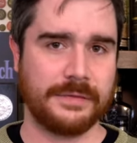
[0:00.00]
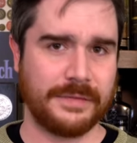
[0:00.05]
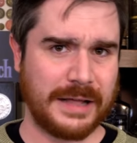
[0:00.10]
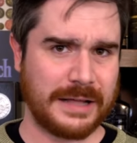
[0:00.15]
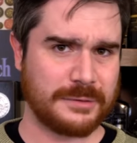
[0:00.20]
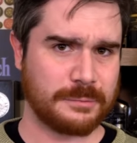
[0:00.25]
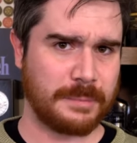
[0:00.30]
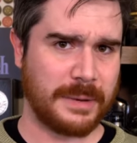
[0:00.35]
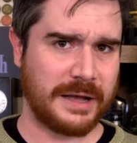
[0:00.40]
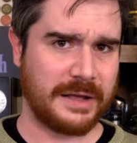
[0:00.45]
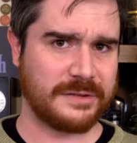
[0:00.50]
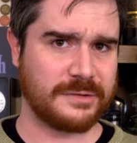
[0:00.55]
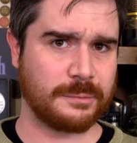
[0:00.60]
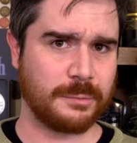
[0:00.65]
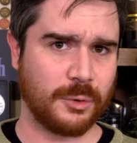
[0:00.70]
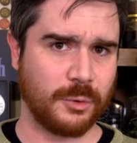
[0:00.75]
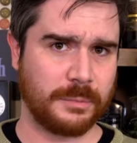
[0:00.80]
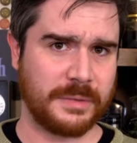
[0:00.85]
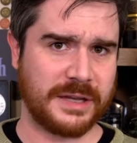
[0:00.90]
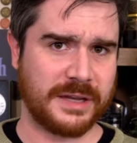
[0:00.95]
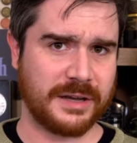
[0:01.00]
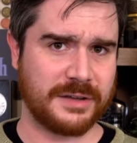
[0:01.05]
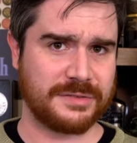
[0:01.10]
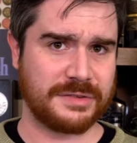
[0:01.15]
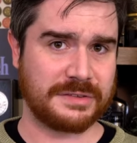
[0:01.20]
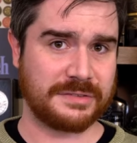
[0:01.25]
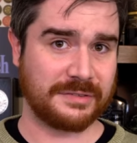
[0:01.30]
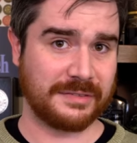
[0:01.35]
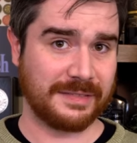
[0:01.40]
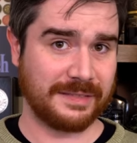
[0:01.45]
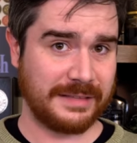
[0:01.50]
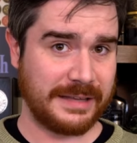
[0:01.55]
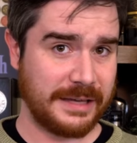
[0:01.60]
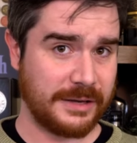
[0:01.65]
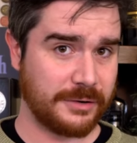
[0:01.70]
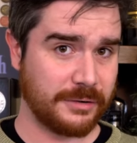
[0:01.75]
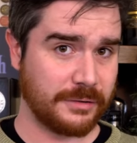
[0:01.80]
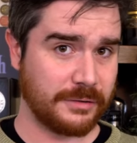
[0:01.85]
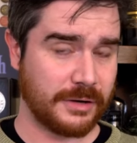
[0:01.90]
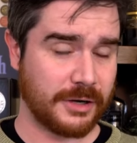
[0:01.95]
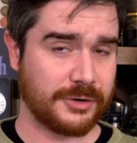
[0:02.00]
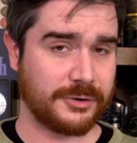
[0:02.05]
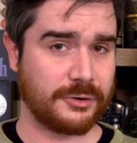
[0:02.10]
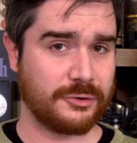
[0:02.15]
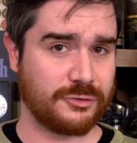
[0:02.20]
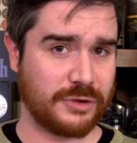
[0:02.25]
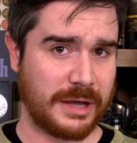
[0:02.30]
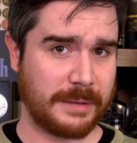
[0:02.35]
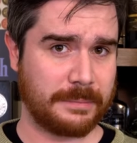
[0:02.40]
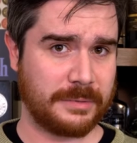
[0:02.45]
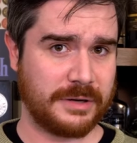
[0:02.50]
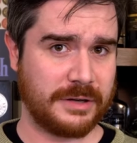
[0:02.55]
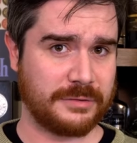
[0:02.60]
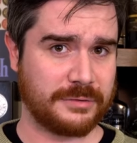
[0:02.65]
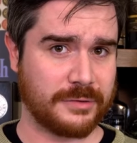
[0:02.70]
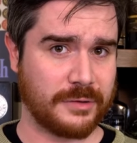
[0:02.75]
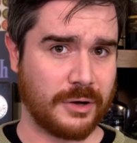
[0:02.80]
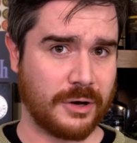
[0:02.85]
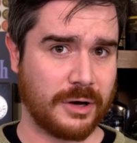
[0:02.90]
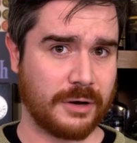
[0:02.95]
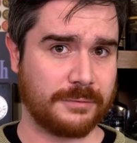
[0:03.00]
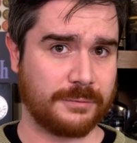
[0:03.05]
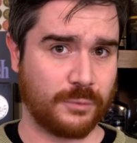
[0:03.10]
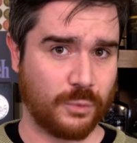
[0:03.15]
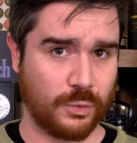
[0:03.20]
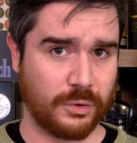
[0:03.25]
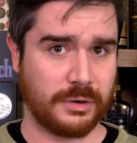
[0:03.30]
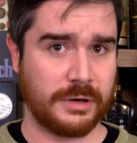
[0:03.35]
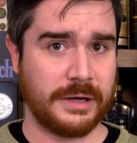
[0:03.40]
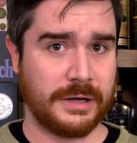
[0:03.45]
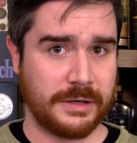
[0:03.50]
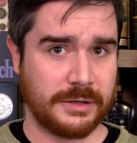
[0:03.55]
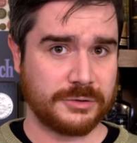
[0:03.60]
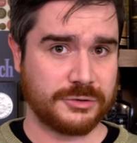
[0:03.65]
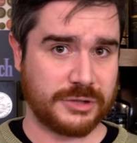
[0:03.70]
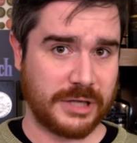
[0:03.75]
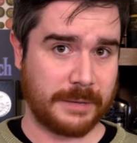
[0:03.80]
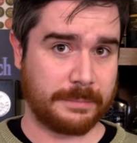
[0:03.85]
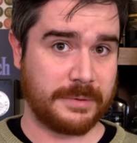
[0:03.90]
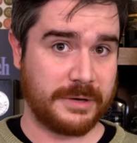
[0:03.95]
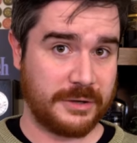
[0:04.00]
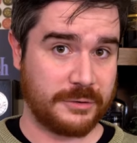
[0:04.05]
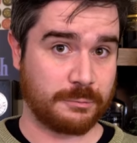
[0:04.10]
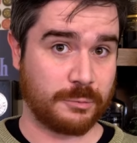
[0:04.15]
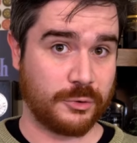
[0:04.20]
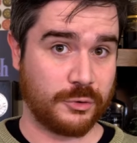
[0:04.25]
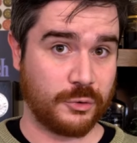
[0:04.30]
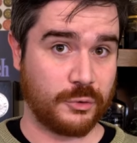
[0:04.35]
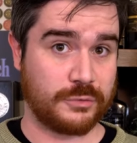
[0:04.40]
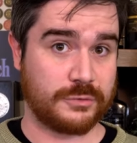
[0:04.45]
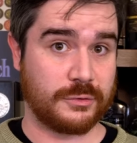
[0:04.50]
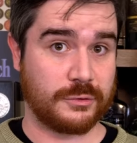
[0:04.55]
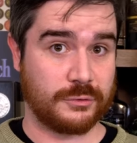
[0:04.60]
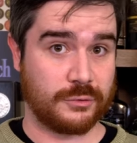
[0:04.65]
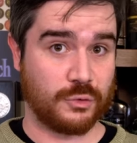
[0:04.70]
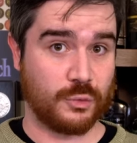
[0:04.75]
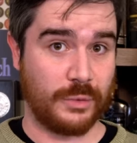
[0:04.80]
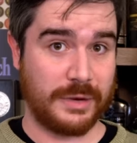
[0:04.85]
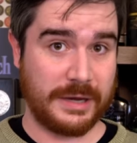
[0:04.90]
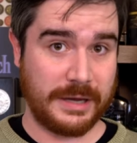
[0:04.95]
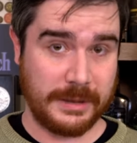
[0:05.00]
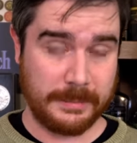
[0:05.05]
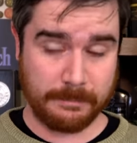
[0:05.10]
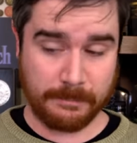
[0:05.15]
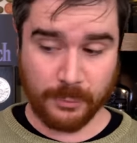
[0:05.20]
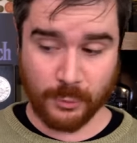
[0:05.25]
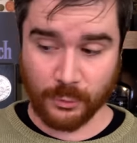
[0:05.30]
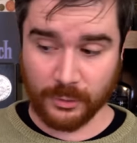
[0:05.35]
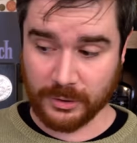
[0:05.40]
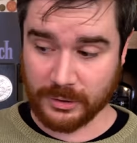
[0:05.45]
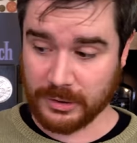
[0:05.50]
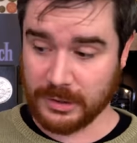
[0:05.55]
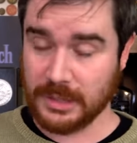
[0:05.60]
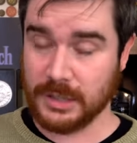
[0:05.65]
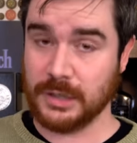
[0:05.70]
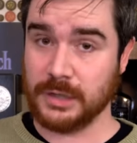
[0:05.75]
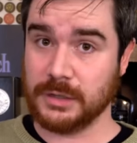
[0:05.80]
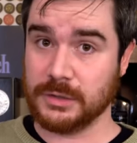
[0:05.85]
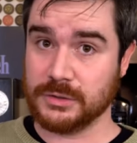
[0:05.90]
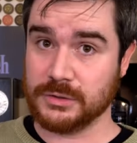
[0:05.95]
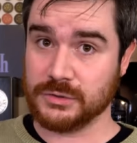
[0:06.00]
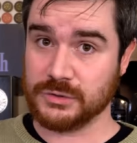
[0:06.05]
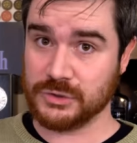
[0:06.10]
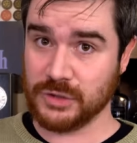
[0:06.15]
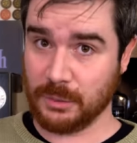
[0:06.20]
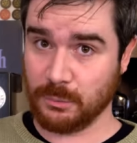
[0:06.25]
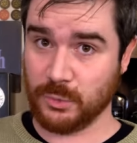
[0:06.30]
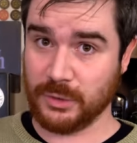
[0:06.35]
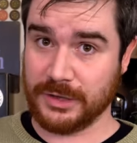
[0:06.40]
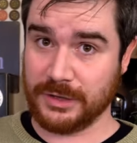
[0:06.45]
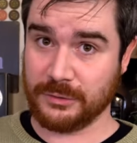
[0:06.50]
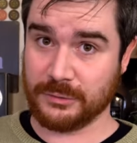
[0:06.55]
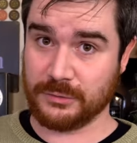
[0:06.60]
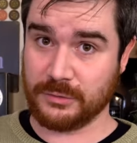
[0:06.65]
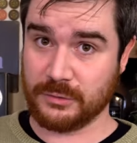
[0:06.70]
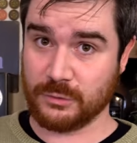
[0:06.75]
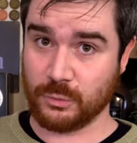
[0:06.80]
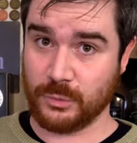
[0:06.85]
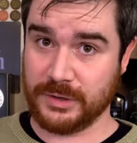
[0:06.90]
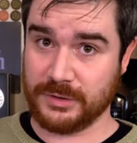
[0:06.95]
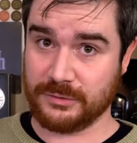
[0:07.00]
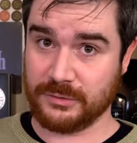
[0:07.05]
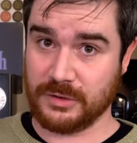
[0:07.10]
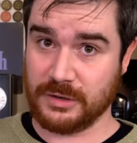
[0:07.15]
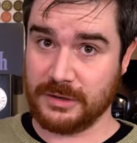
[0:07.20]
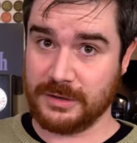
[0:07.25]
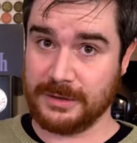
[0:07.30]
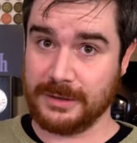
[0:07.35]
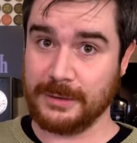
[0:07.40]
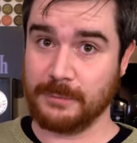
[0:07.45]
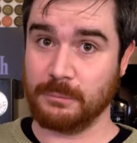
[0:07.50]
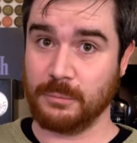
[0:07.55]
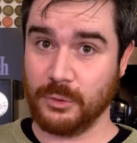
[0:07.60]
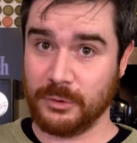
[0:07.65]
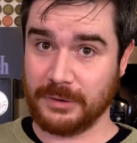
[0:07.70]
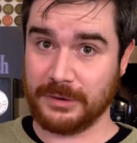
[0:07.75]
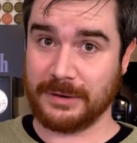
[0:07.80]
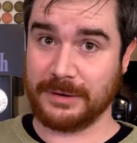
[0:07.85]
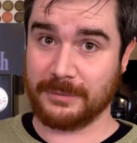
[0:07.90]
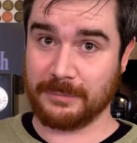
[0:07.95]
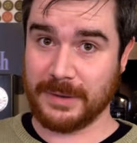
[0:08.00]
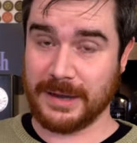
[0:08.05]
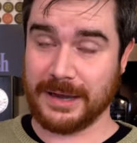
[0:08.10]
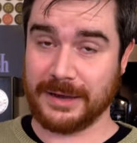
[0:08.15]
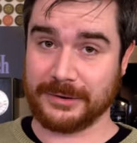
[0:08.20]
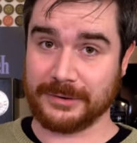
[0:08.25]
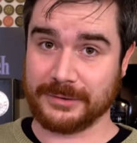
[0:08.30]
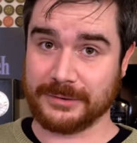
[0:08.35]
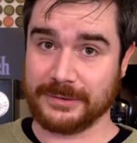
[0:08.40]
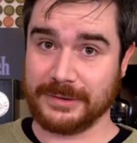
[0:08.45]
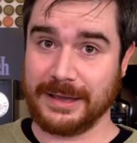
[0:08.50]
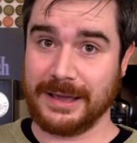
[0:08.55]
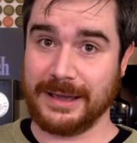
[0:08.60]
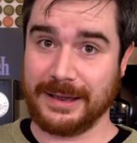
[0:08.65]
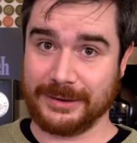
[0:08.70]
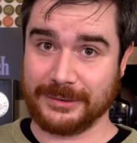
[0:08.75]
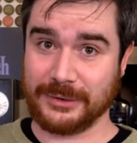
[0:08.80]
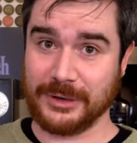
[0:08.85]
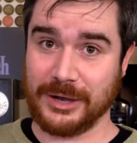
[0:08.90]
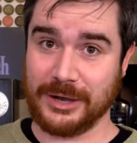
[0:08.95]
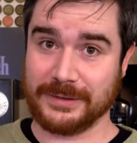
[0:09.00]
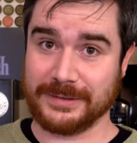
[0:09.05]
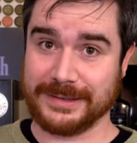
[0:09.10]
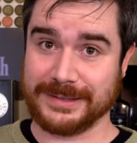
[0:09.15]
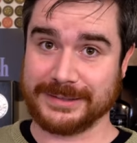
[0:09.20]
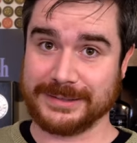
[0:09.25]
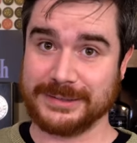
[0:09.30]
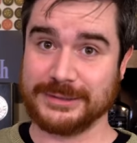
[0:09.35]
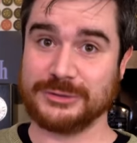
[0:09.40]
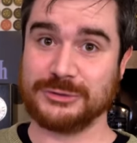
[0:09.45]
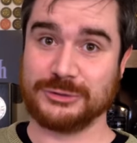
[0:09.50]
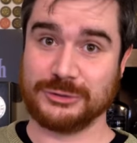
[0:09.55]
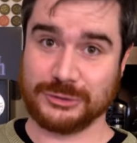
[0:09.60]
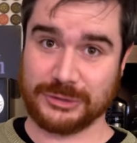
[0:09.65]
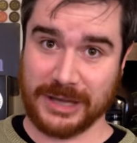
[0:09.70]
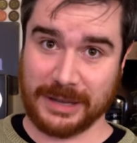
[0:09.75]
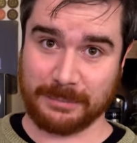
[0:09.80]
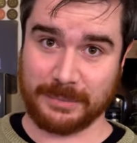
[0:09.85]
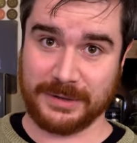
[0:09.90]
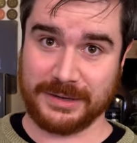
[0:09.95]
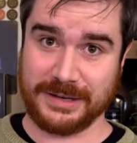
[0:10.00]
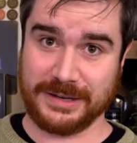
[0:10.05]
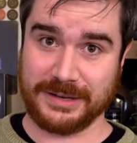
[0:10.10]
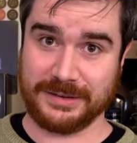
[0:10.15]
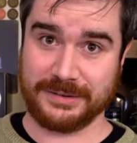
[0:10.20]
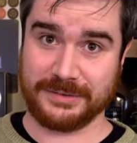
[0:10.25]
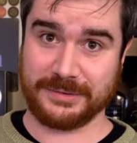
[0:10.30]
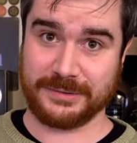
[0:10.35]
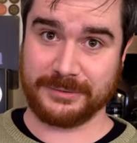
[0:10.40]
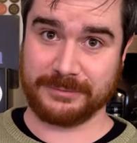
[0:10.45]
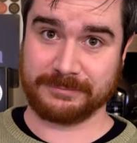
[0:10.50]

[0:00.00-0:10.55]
That's possible because it's legal under Japanese law for Japanese producers to import someone else's whiskey, put it in a bottle, and call it Japanese.